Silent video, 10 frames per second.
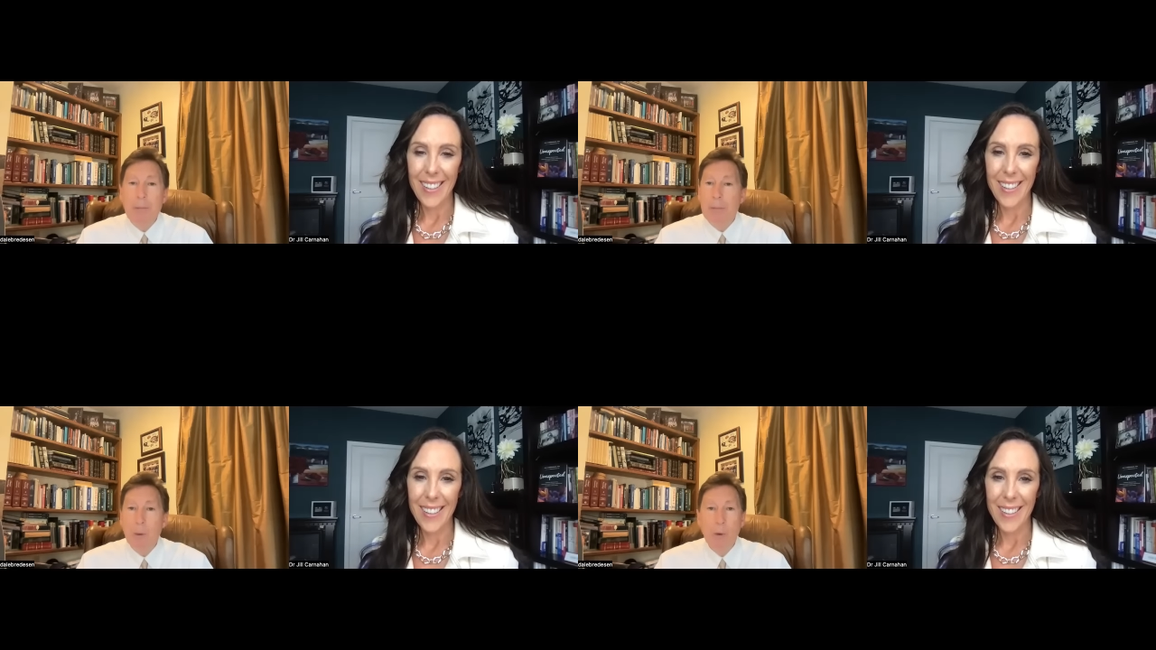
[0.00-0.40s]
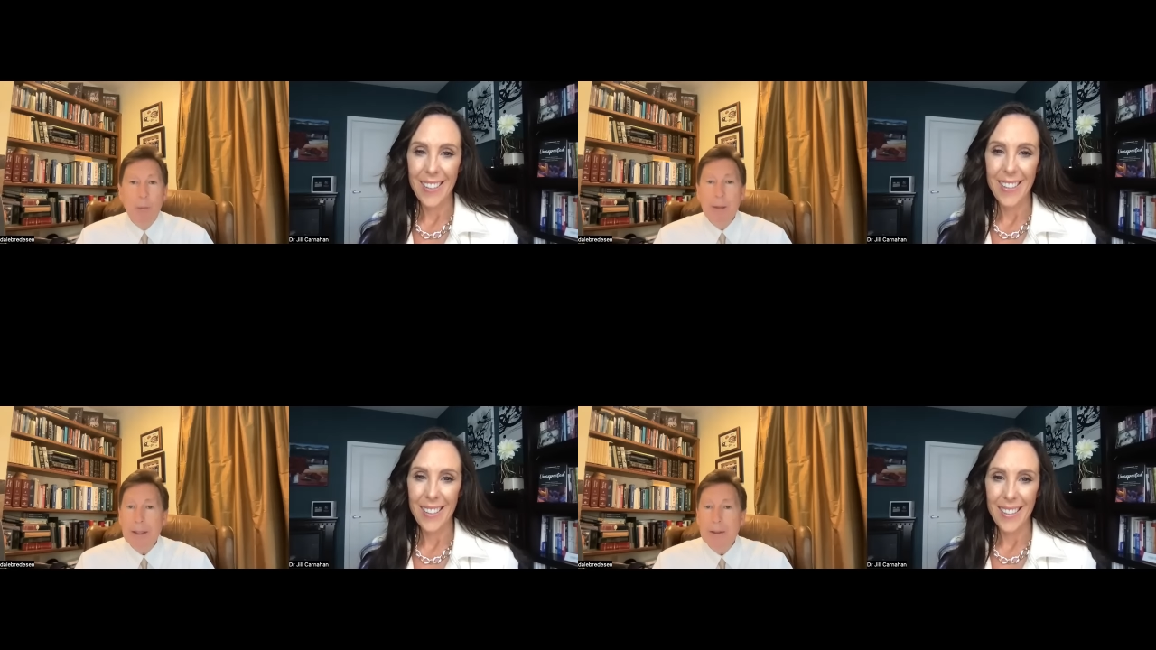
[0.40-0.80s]
Speaker 1: There
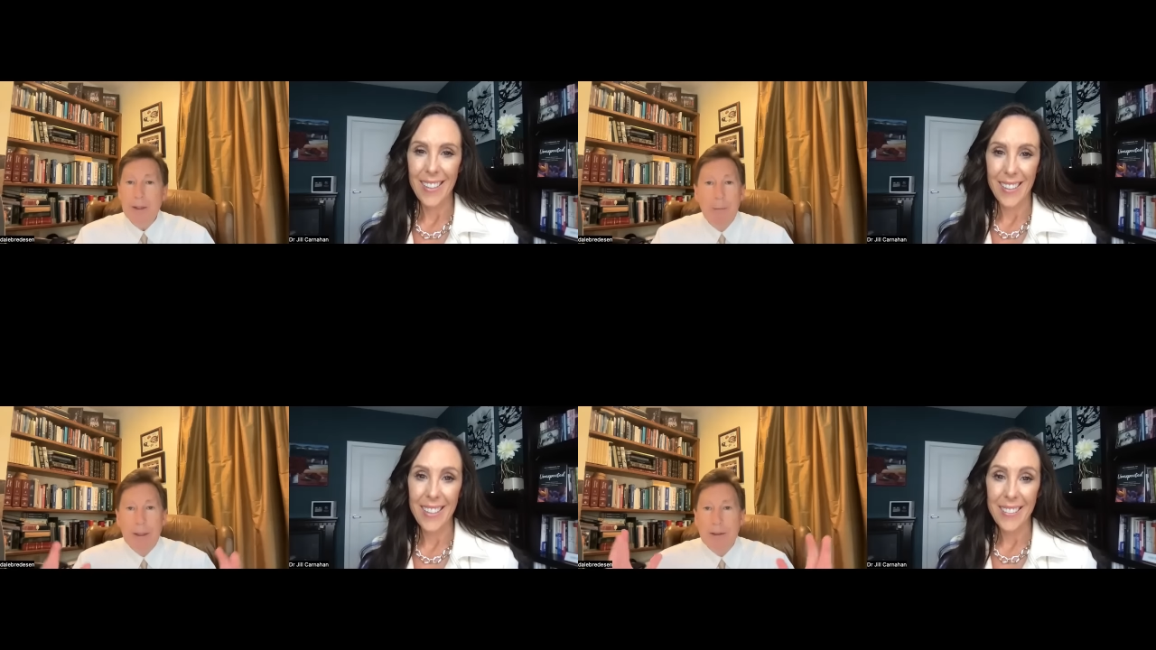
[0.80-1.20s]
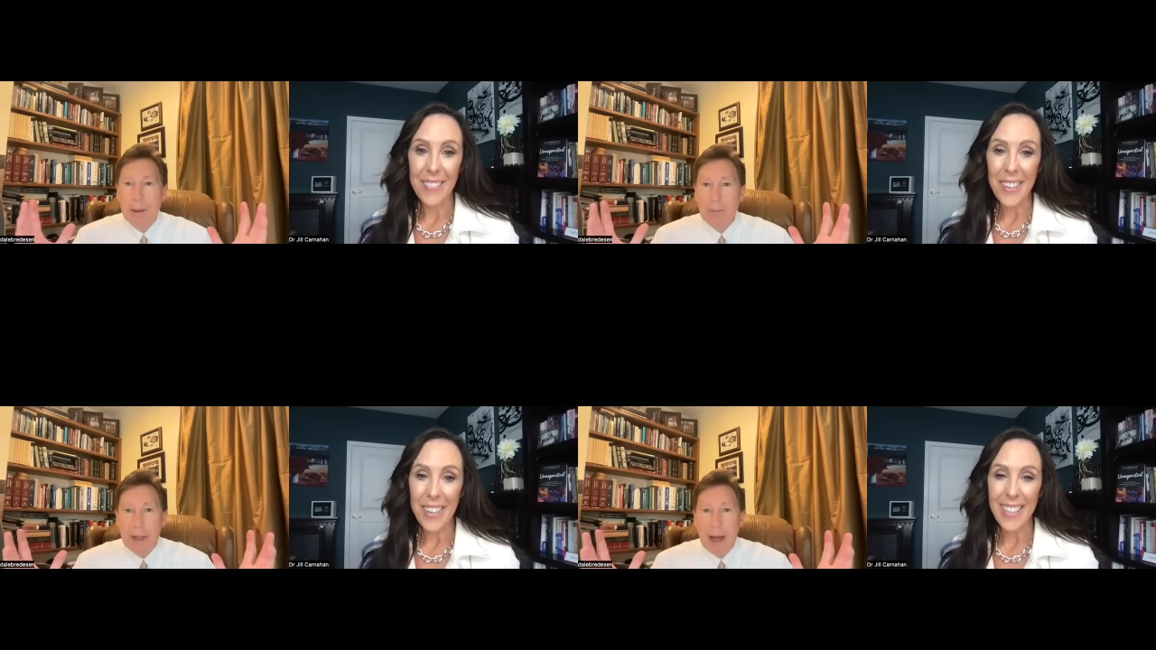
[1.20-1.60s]
will be some
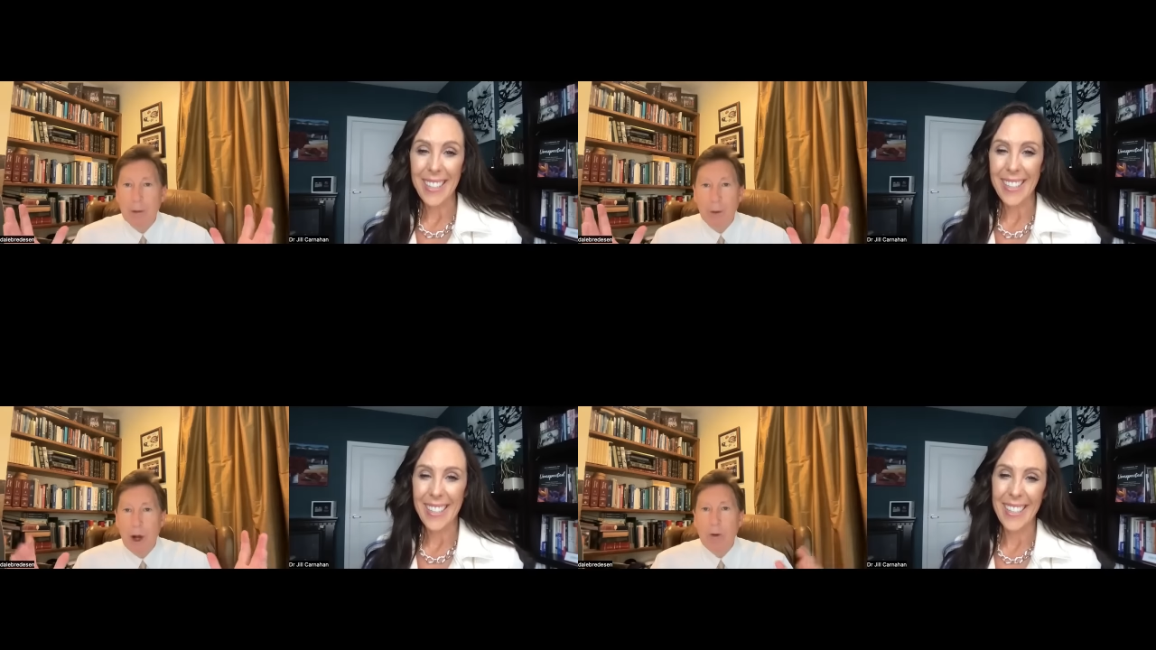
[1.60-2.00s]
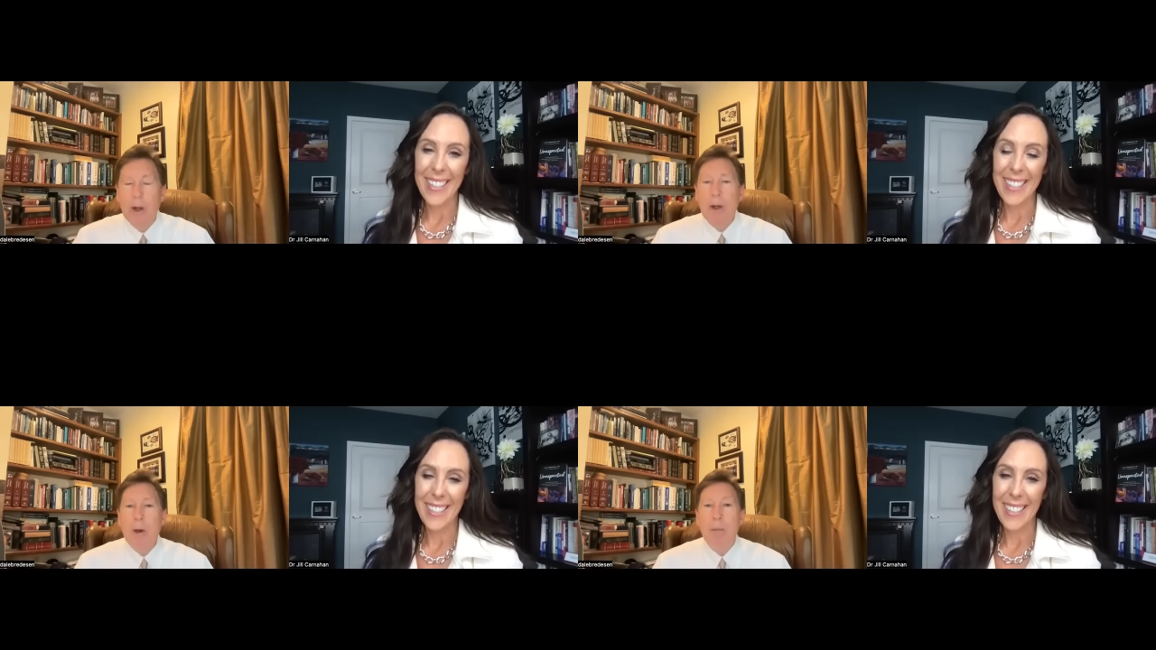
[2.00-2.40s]
down the road,
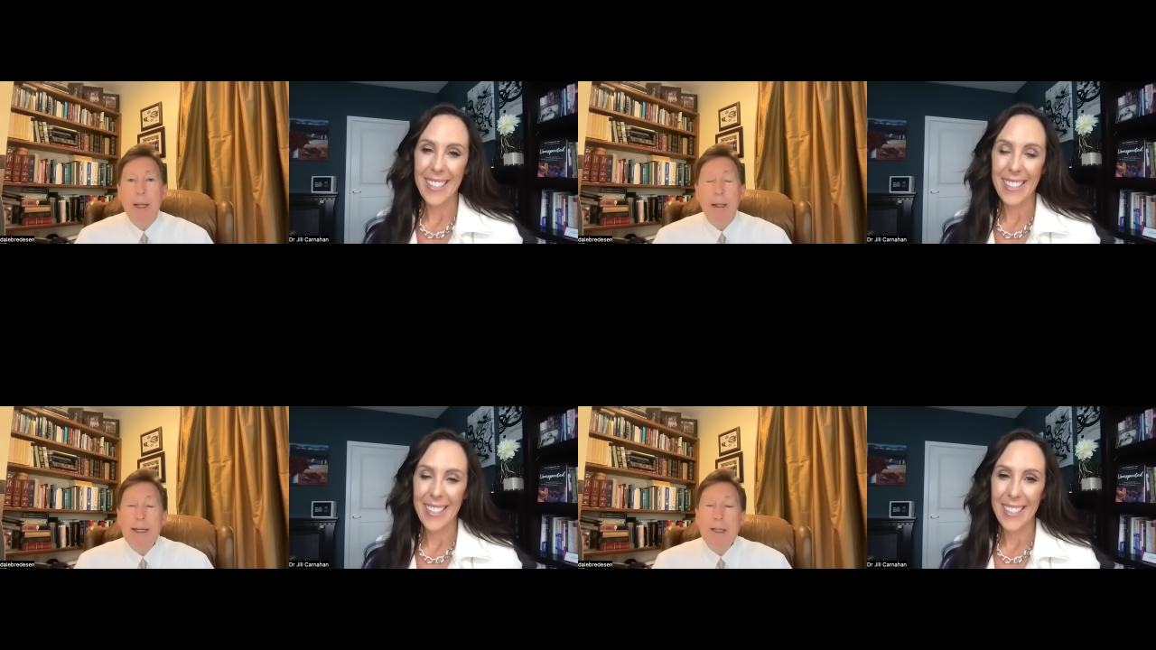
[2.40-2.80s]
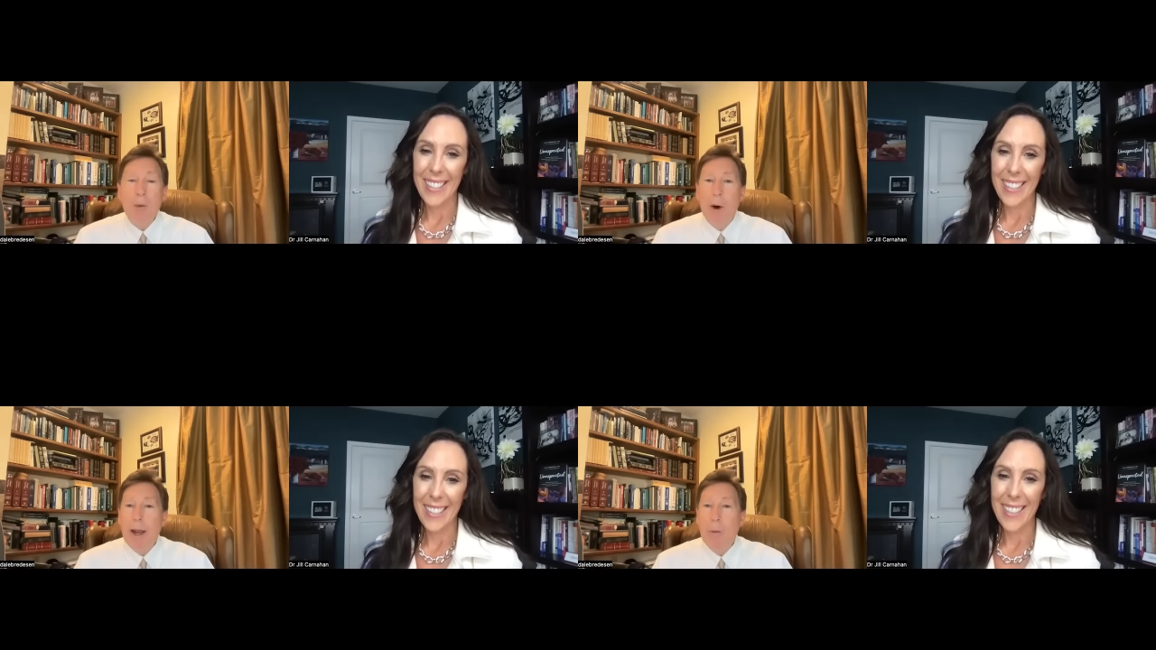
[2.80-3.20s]
but at least
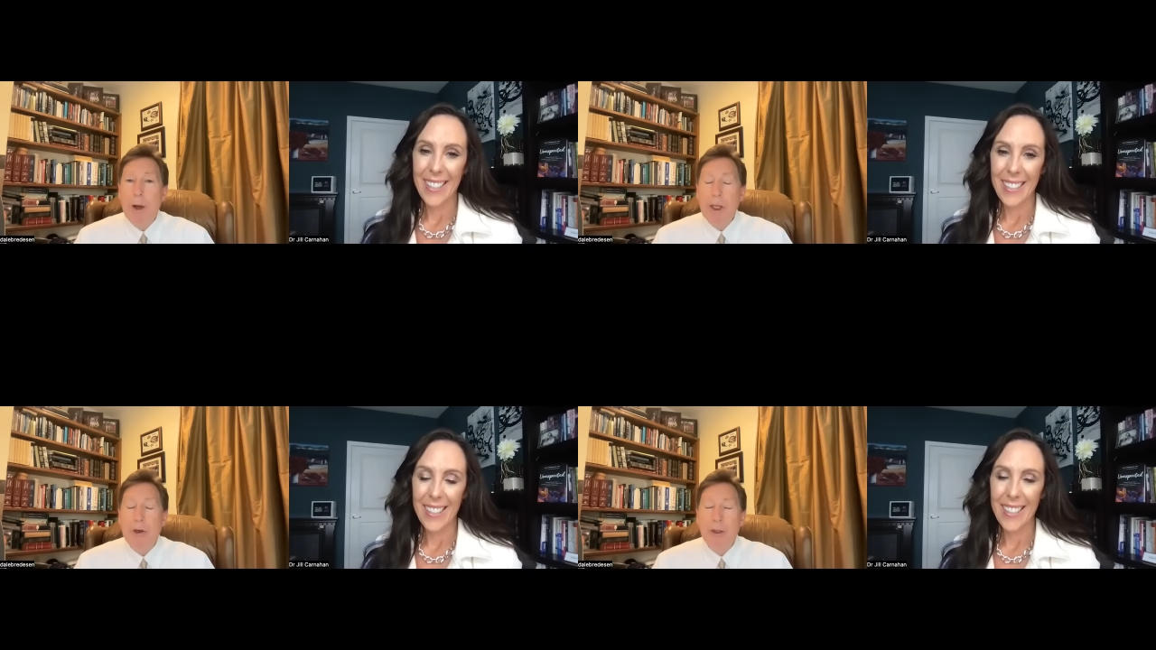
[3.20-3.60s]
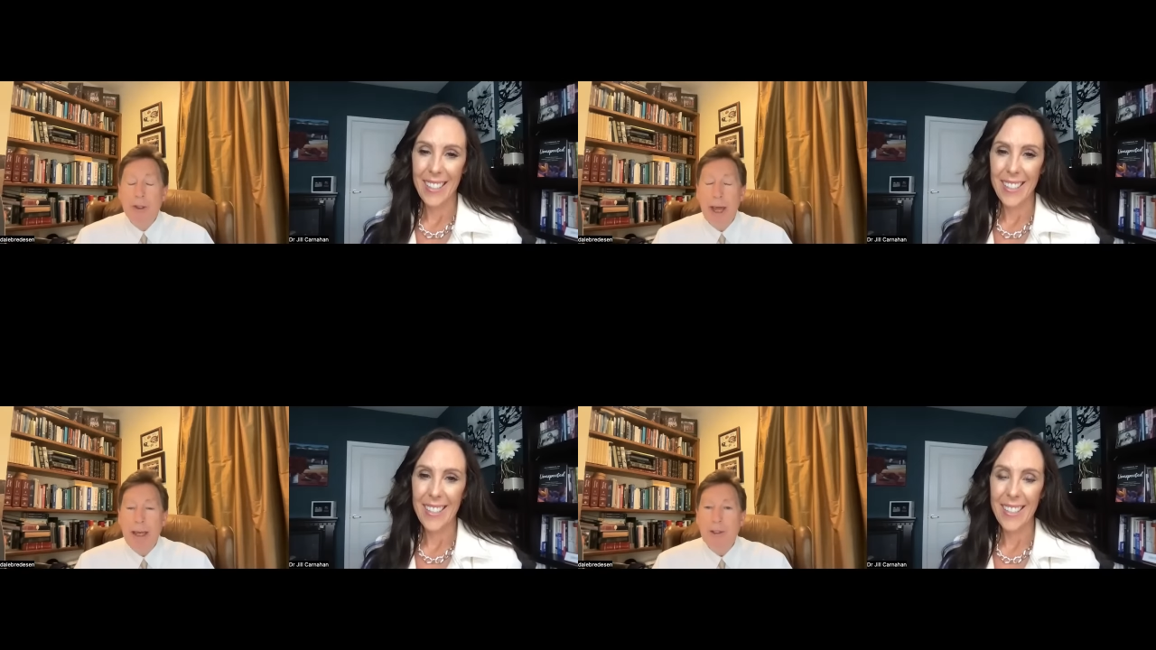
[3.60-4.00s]
what you can
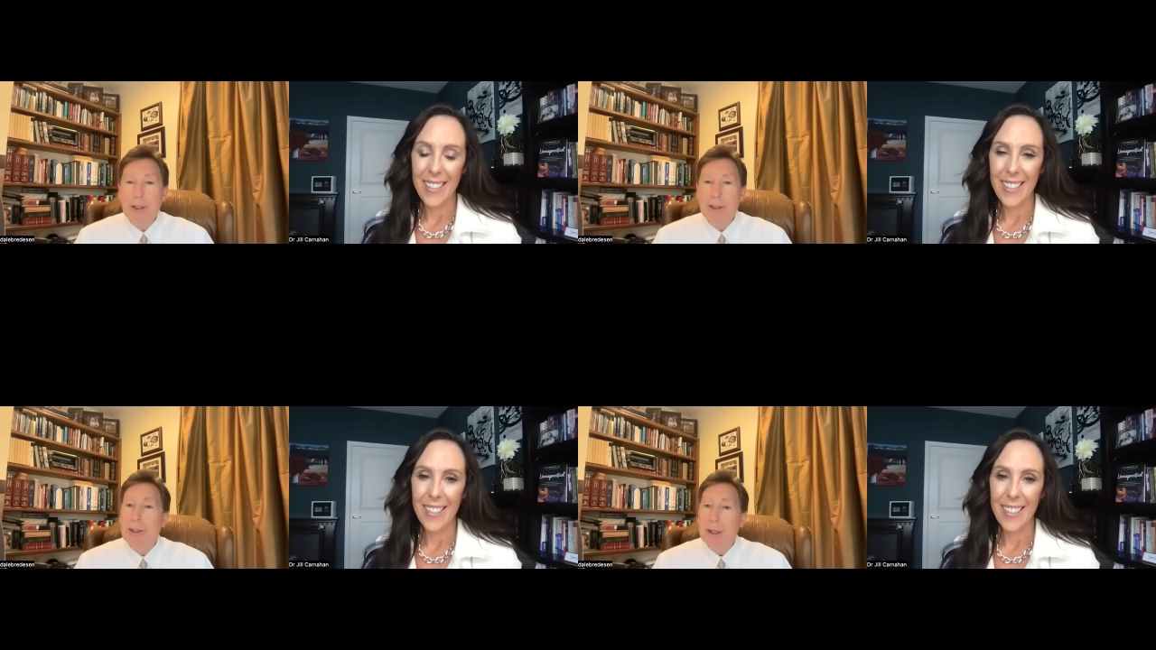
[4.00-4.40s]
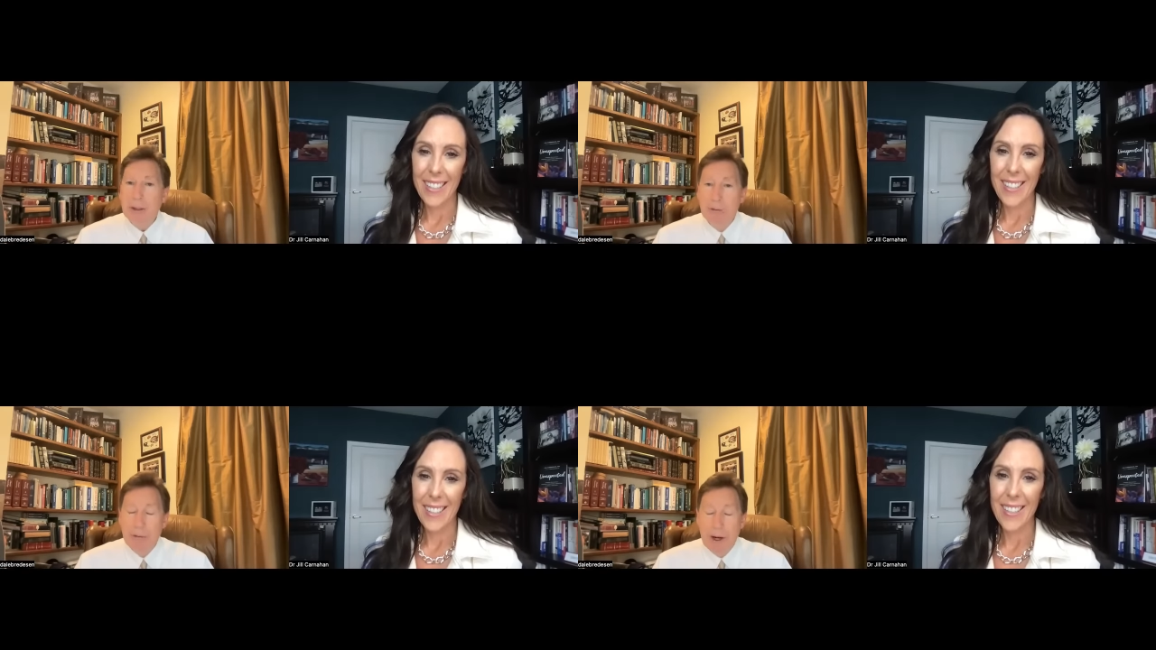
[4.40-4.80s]
say is
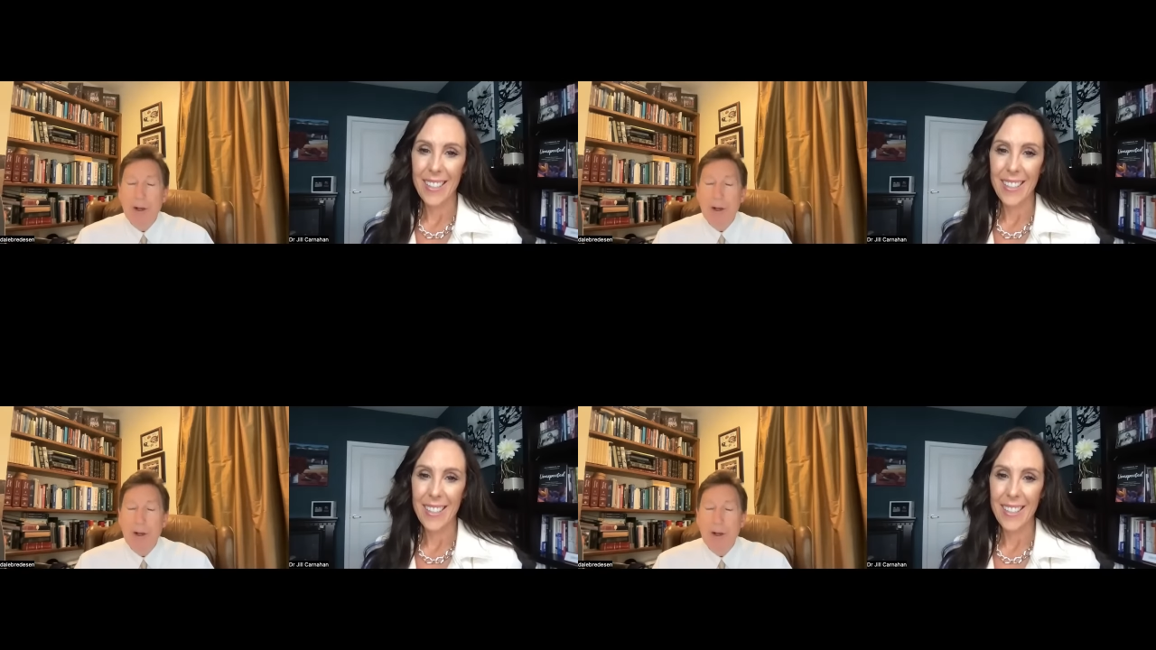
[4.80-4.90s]
it's very